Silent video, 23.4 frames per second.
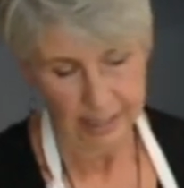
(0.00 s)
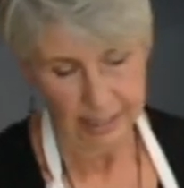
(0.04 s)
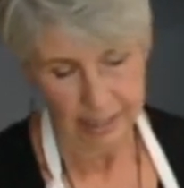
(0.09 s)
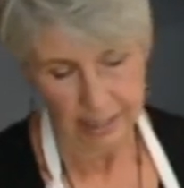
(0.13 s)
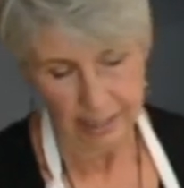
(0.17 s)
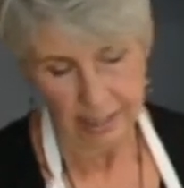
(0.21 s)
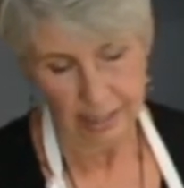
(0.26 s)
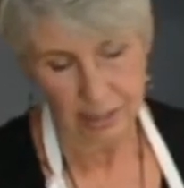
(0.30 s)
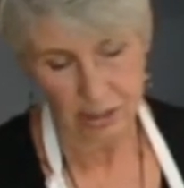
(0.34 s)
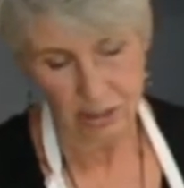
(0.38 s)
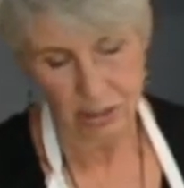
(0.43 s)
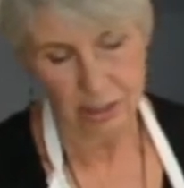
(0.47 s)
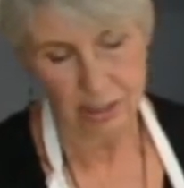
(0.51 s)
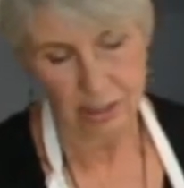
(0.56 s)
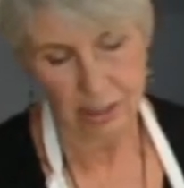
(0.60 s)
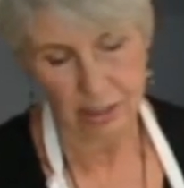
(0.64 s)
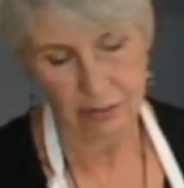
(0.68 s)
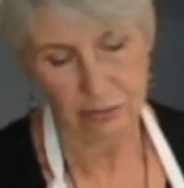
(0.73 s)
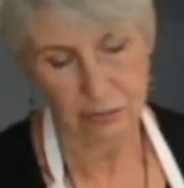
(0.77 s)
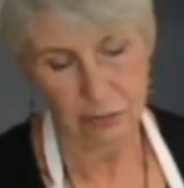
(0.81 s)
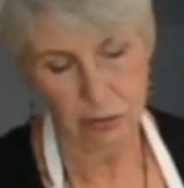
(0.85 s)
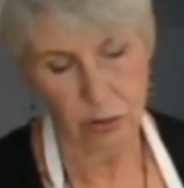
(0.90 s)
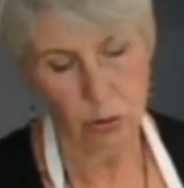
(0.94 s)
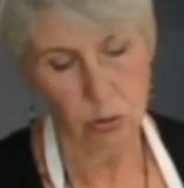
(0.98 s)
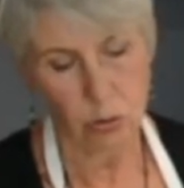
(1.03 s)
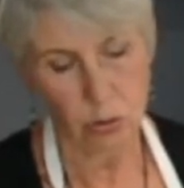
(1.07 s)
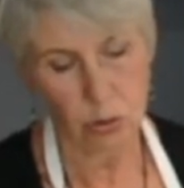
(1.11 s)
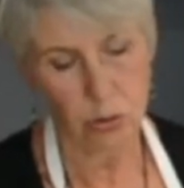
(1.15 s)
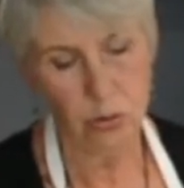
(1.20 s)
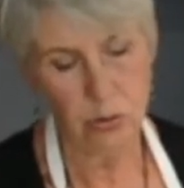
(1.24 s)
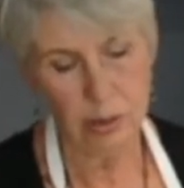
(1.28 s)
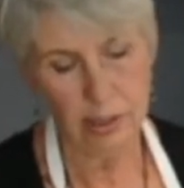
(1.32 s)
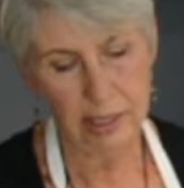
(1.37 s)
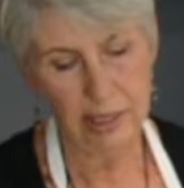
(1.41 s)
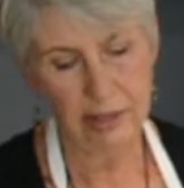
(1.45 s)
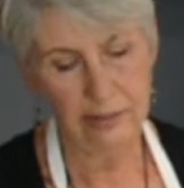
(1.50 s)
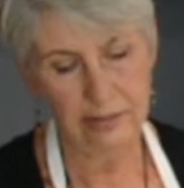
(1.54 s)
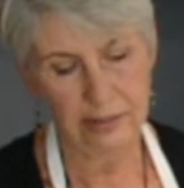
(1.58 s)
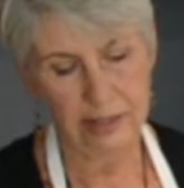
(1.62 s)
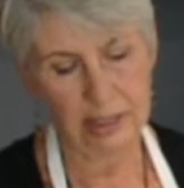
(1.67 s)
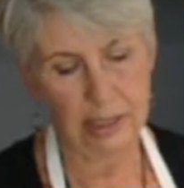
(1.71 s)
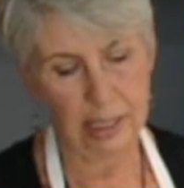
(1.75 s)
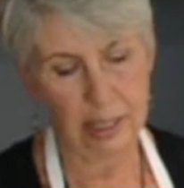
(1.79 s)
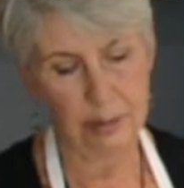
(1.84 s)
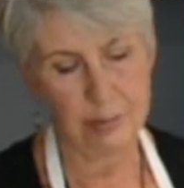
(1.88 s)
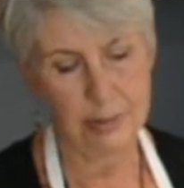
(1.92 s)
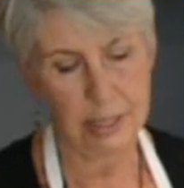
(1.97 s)
And if you don't have a
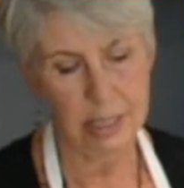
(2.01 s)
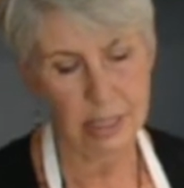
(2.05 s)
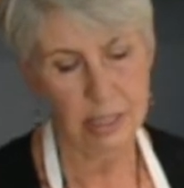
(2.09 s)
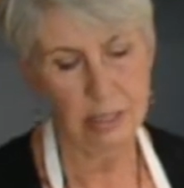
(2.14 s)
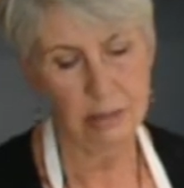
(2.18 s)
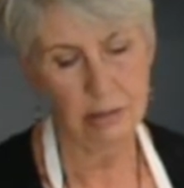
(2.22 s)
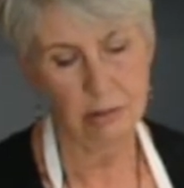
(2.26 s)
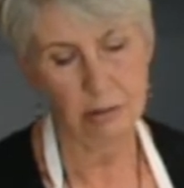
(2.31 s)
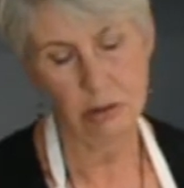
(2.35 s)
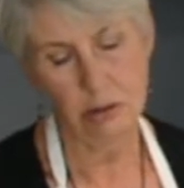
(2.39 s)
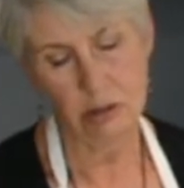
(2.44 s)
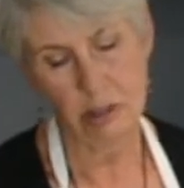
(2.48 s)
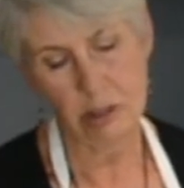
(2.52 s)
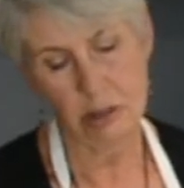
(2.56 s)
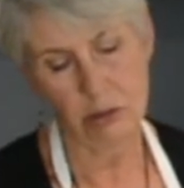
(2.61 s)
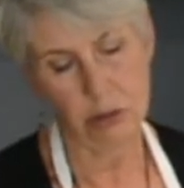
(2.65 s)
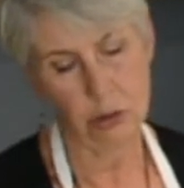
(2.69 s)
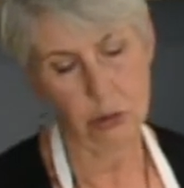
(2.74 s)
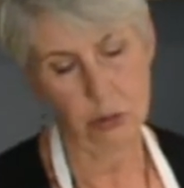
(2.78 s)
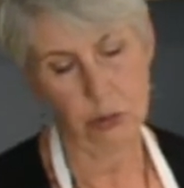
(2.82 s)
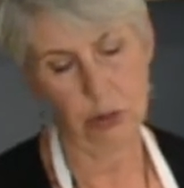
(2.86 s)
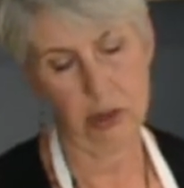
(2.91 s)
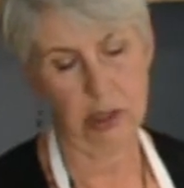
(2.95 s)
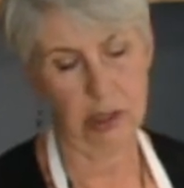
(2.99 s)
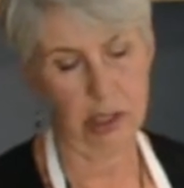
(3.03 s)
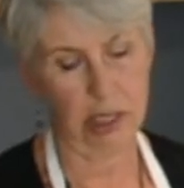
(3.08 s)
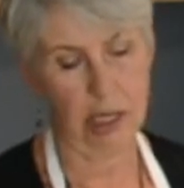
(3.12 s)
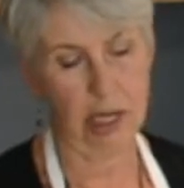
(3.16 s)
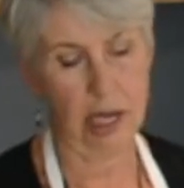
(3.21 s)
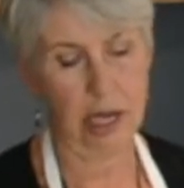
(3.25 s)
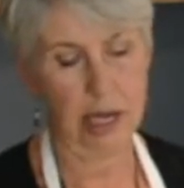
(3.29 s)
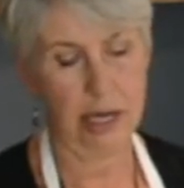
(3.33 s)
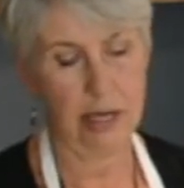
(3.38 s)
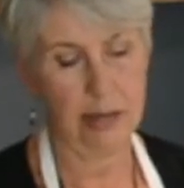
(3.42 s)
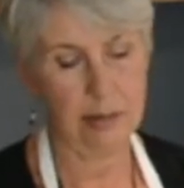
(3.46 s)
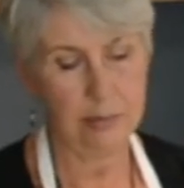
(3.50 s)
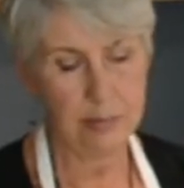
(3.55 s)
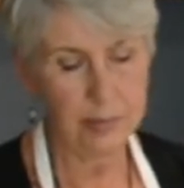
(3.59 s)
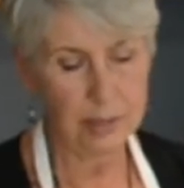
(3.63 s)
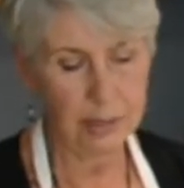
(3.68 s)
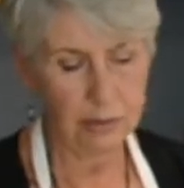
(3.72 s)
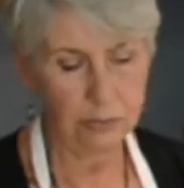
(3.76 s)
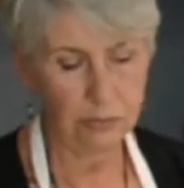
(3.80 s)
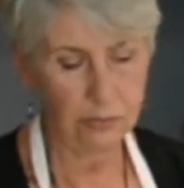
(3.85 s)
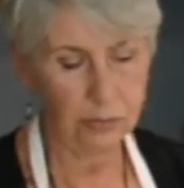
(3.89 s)
lemon, you could use a lime.